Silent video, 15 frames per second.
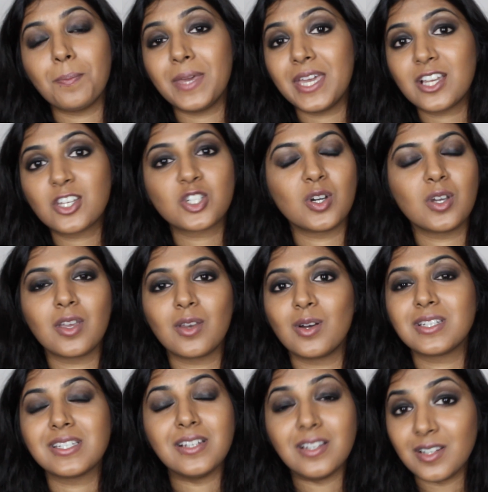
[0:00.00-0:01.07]
Make sure you're
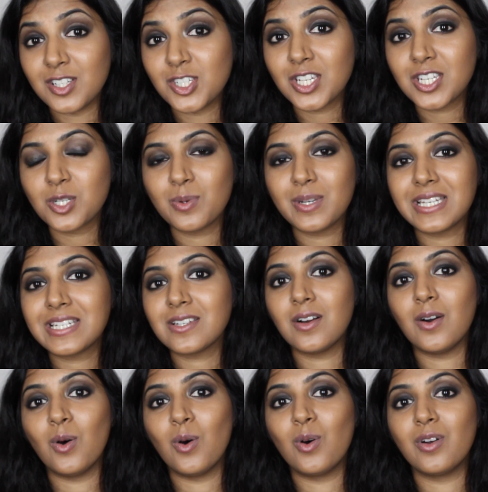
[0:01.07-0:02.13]
not allergic to it
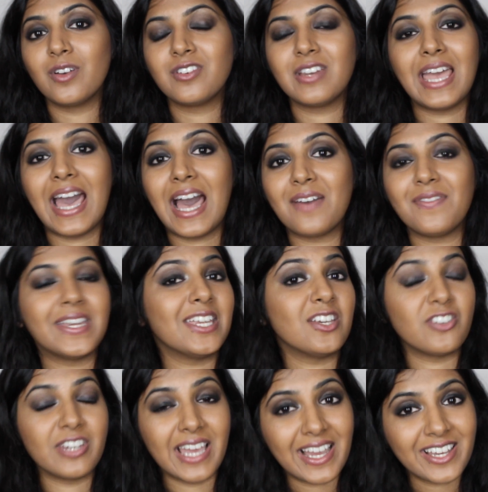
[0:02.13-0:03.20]
or have any
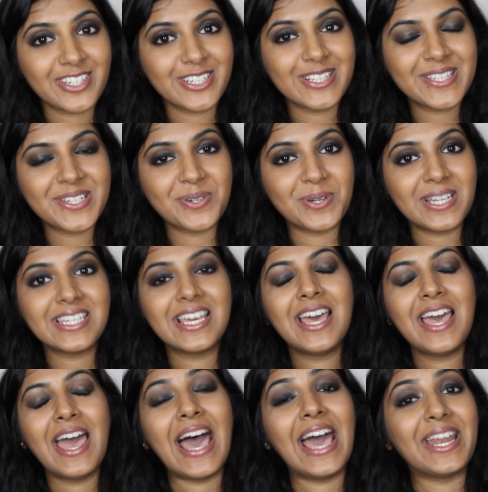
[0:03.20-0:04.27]
reactions to it,
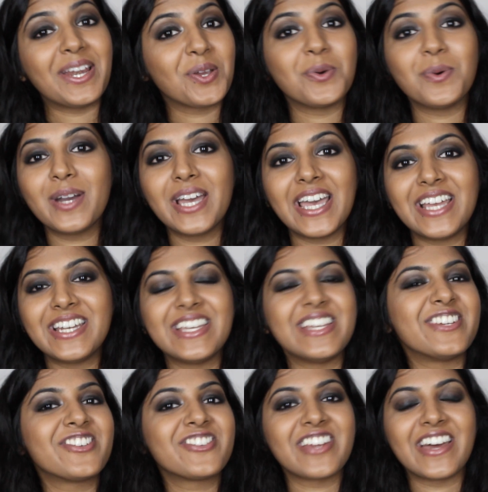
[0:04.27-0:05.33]
and go ahead
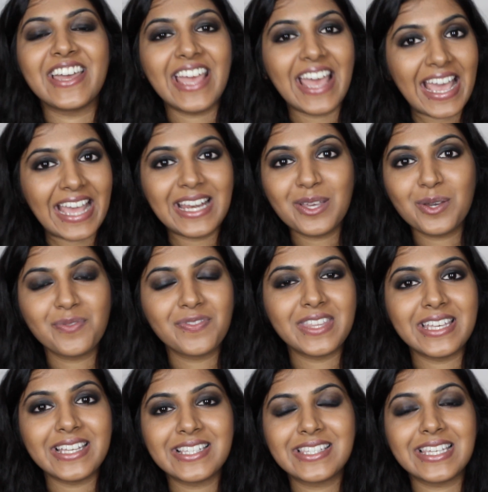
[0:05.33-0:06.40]
and try any of
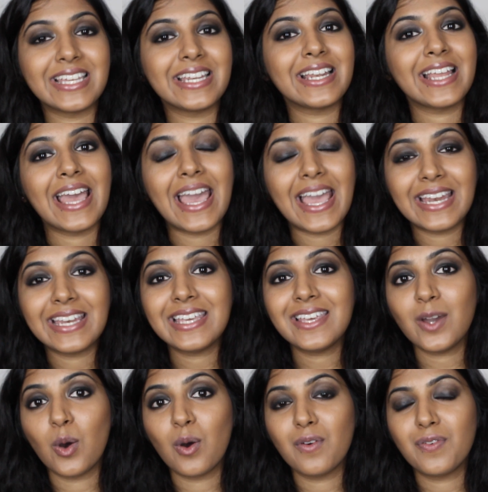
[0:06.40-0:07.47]
these in
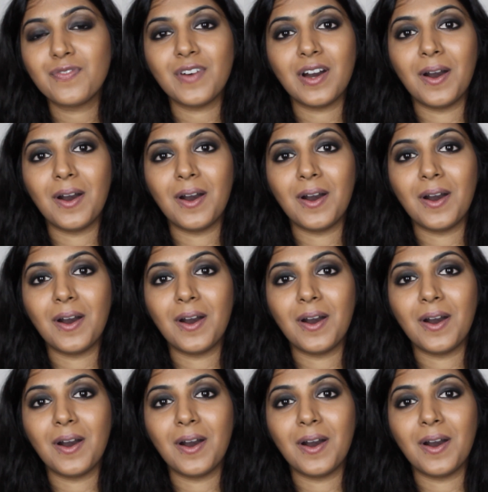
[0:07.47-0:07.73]
any of